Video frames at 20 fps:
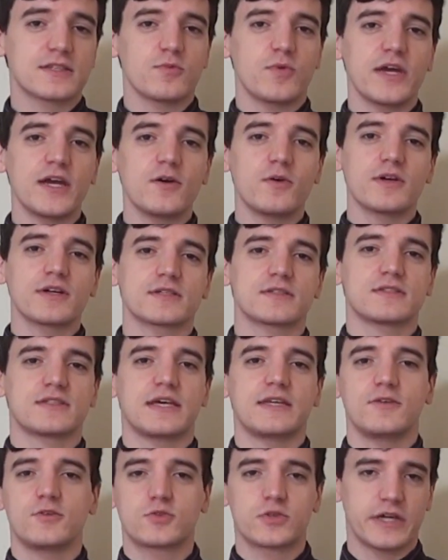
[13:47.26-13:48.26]
the way it works is
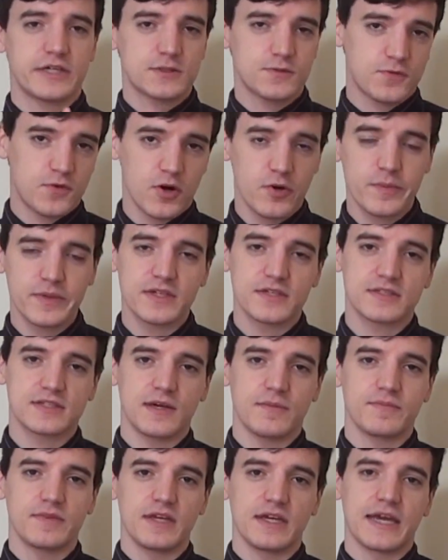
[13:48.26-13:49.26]
that you transform into
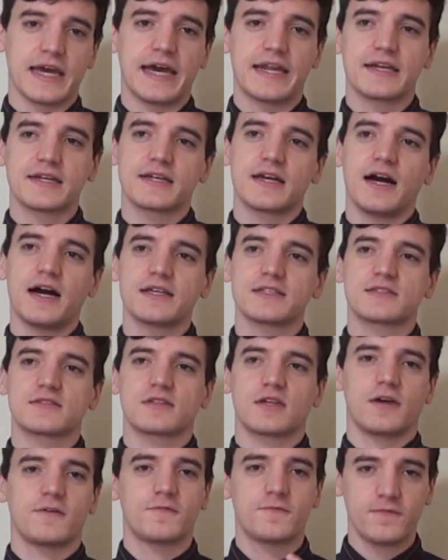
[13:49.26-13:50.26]
something, and it
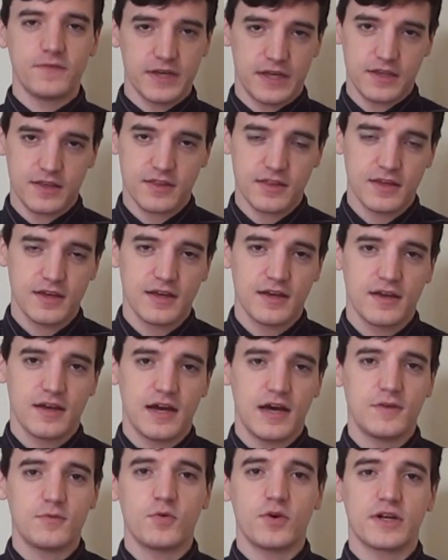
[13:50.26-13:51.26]
costs a fifth
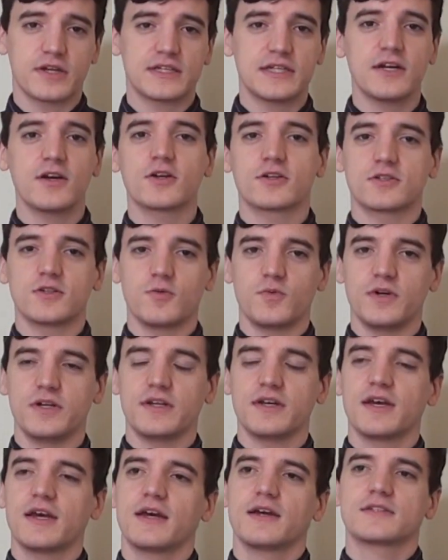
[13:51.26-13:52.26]
of what a character
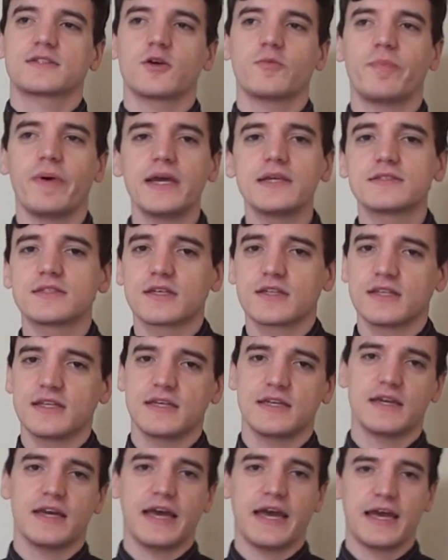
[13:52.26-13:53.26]
would. So
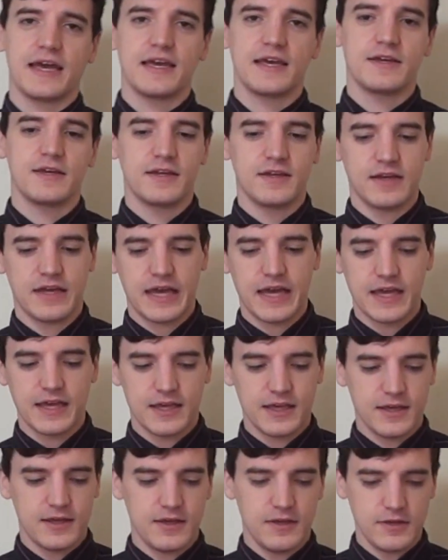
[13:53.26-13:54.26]
basically,
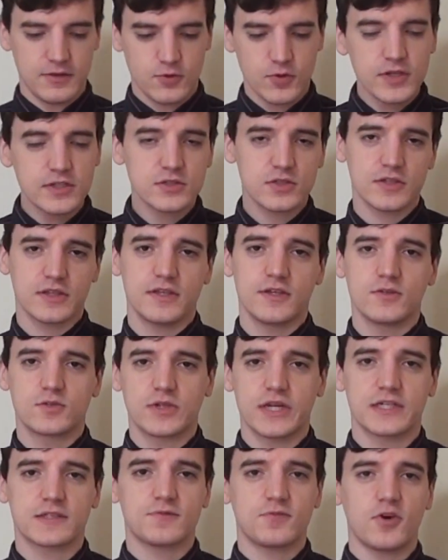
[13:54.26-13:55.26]
a creature that you
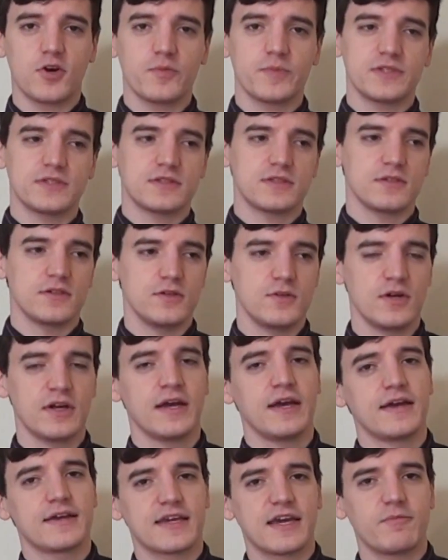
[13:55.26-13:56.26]
transform into
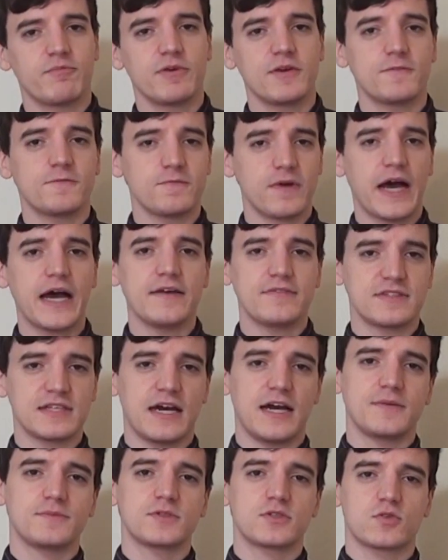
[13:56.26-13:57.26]
can be 5
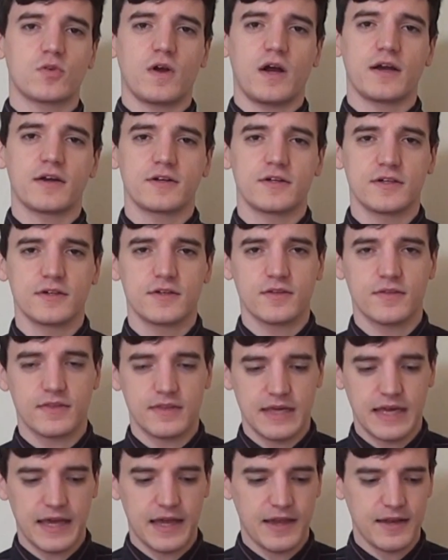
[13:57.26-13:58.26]
times stronger
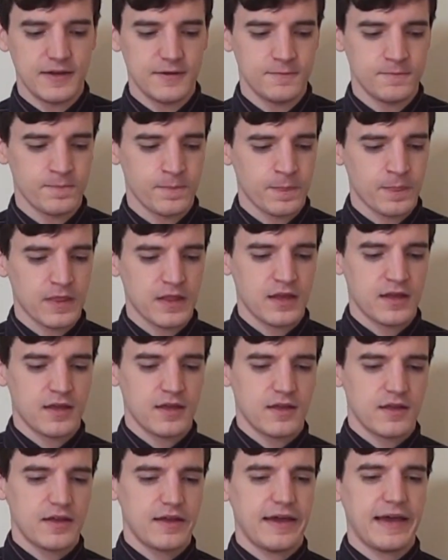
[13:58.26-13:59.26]
than
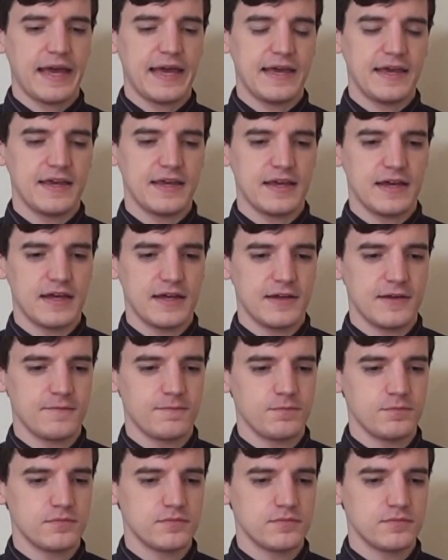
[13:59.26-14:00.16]
you